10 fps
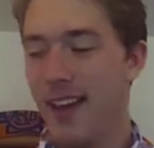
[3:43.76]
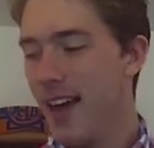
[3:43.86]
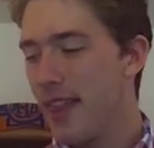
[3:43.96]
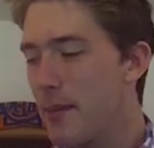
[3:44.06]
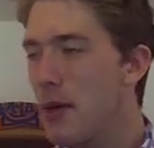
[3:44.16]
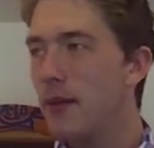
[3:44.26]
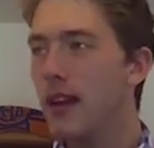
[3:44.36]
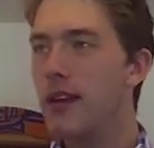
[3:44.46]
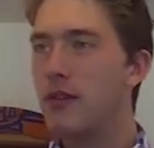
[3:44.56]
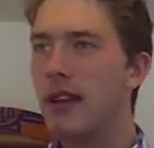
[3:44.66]
The movie
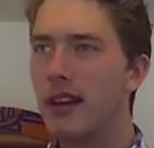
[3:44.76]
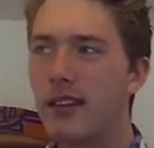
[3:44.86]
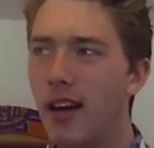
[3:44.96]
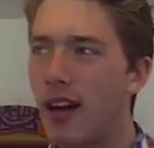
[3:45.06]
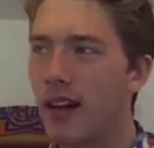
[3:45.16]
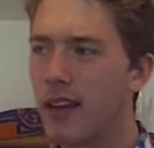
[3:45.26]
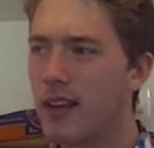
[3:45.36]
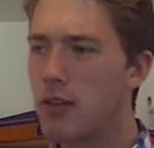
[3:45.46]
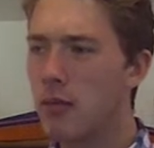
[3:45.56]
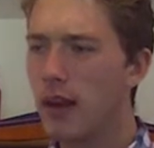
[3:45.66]
is really dark.
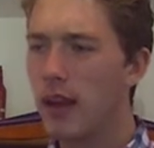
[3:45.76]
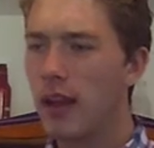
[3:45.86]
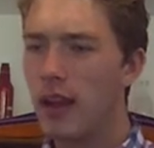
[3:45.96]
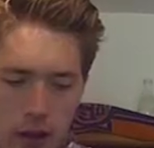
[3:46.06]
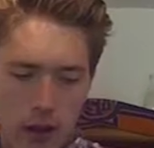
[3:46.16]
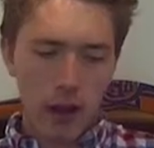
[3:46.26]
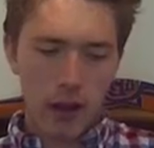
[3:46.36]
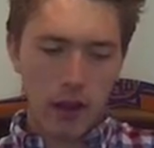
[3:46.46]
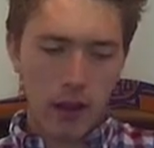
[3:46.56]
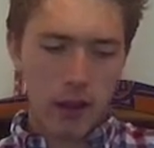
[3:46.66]
It's really
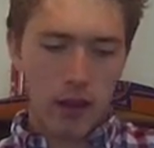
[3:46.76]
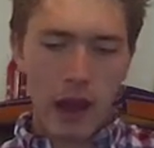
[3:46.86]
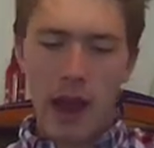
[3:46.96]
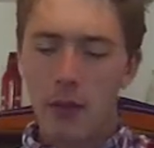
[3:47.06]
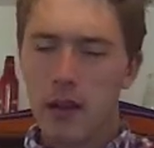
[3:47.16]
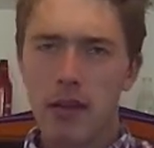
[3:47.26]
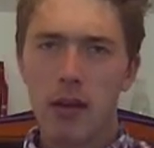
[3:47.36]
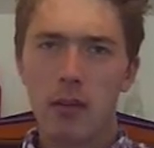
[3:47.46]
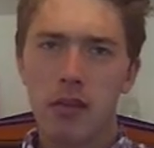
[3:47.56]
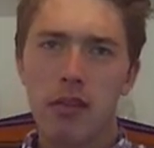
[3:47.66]
like, how can
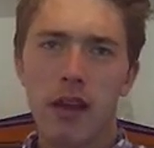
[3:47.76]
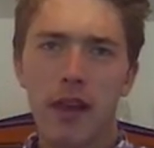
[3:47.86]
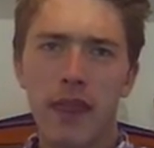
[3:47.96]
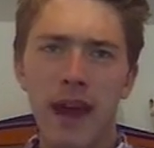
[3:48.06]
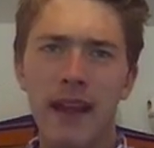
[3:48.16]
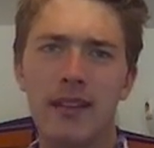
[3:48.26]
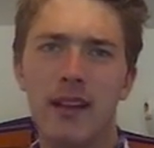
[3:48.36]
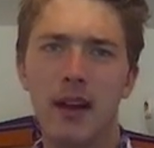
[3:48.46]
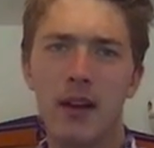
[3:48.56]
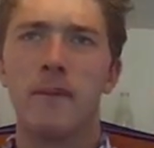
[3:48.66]
someone sink that
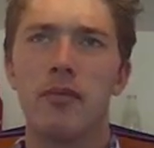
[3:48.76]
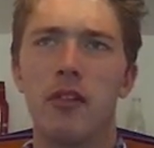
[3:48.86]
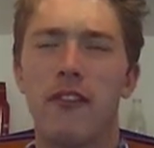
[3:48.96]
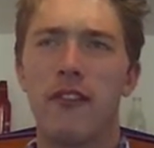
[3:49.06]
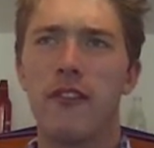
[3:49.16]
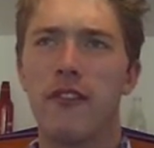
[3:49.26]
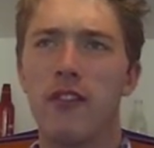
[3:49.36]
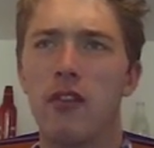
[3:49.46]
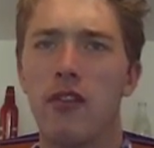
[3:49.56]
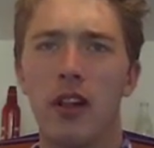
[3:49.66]
low?
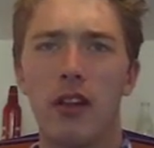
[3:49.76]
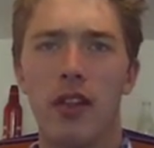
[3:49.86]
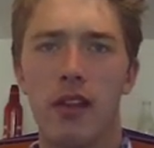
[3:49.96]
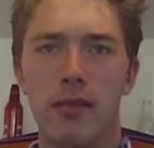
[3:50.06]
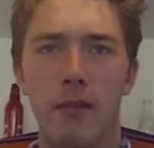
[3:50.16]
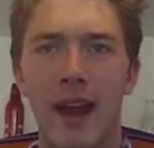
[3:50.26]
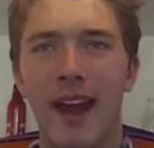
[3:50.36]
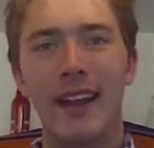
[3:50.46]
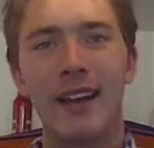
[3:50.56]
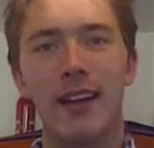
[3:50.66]
You follow this
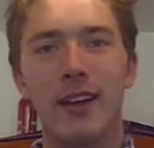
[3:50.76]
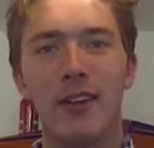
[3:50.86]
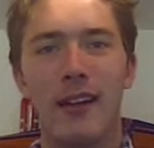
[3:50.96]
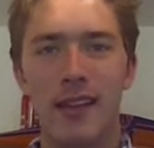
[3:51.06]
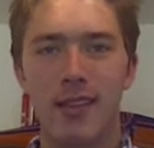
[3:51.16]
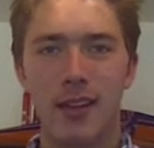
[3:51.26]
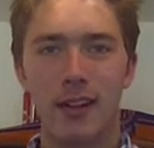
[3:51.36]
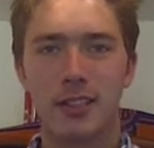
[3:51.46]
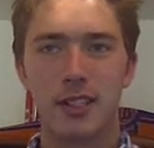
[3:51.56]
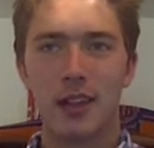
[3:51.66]
man who has
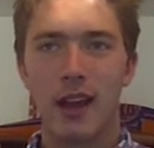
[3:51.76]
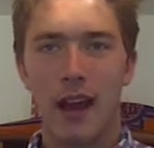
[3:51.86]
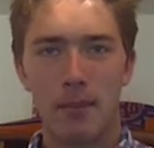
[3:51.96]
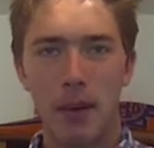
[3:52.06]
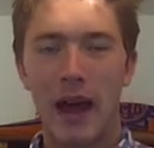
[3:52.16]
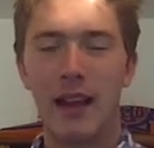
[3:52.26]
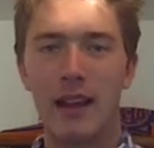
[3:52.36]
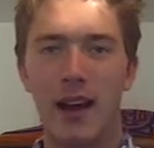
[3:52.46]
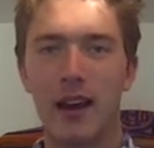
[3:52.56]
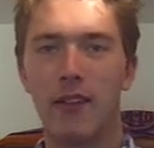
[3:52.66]
such a bad
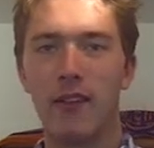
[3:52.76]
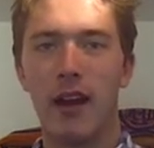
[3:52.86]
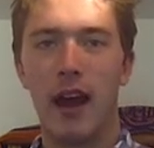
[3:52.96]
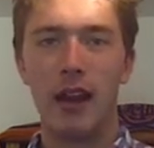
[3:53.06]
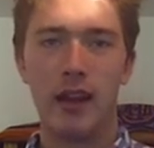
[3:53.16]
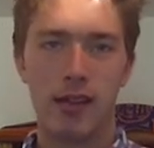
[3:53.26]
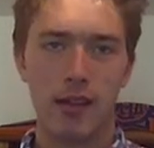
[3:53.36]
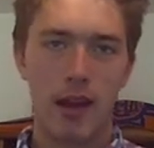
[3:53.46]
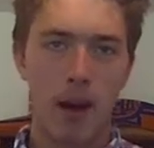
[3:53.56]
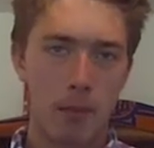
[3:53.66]
life, and his
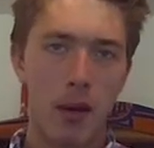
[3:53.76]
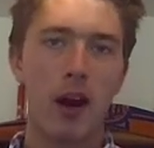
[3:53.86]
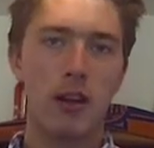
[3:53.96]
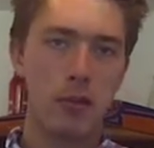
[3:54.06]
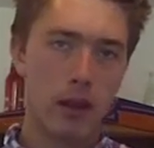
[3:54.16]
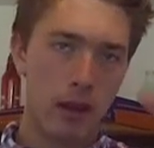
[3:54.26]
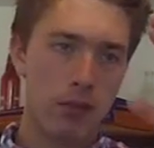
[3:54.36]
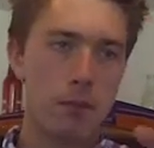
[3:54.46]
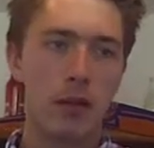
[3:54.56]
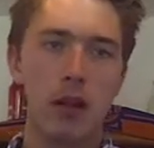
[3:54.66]
apartment
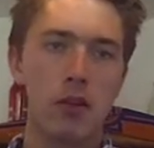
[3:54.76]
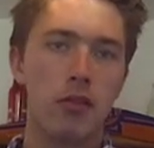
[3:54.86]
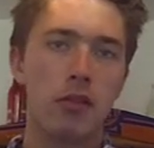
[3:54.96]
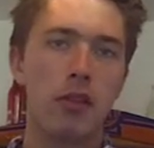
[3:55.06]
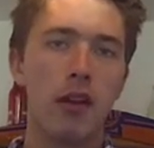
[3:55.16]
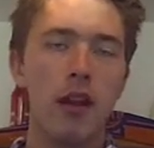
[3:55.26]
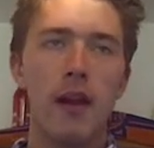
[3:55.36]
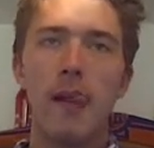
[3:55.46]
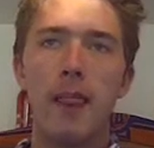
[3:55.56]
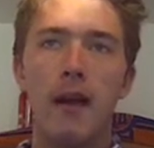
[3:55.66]
explodes,
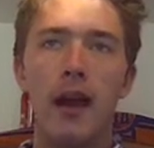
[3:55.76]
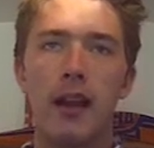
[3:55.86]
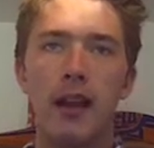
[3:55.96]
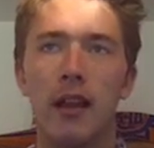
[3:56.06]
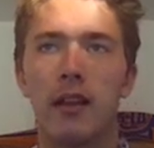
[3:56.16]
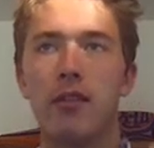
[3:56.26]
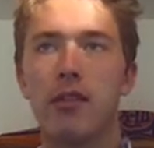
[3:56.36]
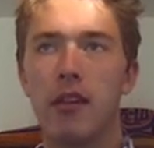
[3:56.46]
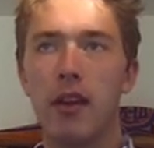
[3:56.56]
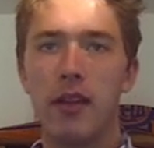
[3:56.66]
and he
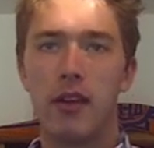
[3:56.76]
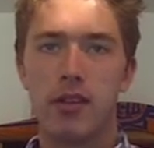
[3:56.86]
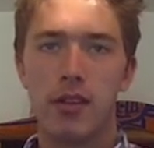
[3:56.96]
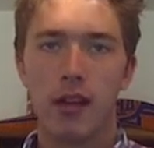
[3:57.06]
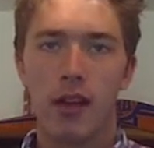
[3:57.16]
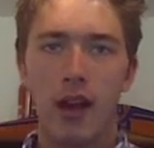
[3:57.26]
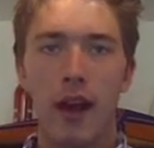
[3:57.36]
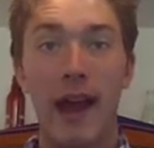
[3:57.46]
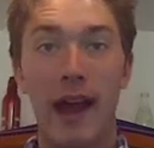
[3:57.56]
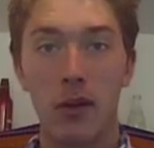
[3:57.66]
lives in this
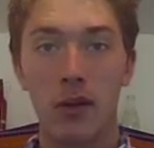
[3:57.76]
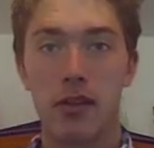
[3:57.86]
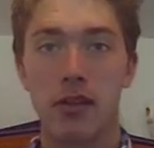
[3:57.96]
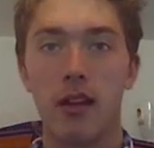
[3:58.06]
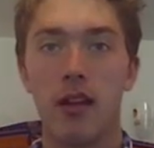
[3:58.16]
house